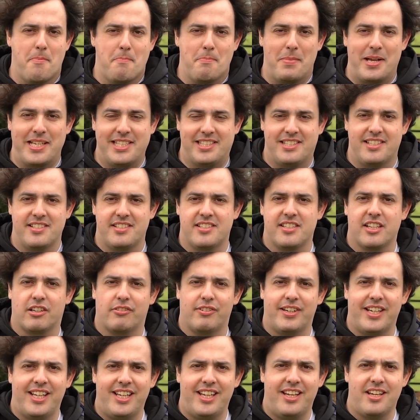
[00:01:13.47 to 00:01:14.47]
a master's
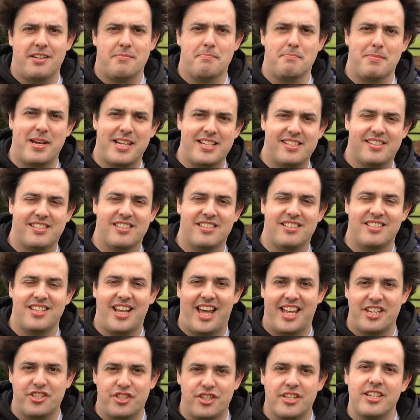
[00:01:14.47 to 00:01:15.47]
degree in
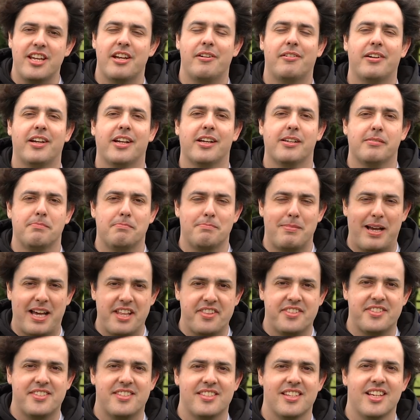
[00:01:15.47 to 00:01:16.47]
medicine, engineering,
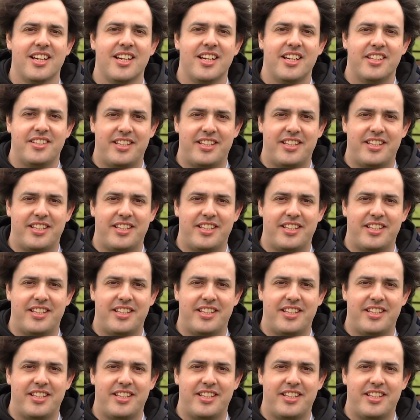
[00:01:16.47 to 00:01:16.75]
maths,